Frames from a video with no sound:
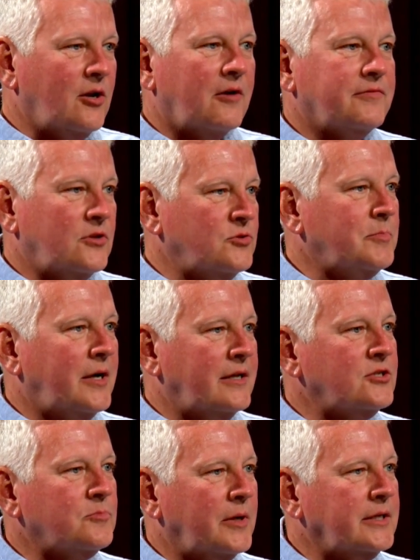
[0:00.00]
off those
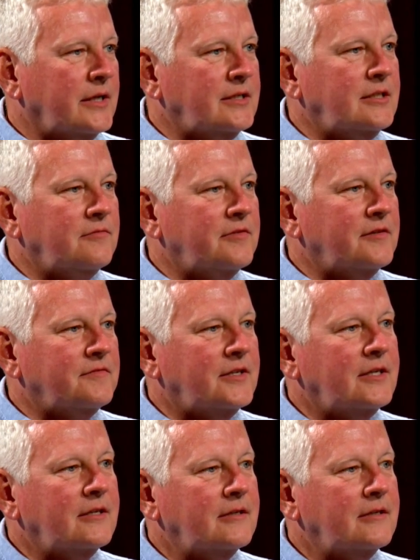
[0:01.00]
bonds by 1950.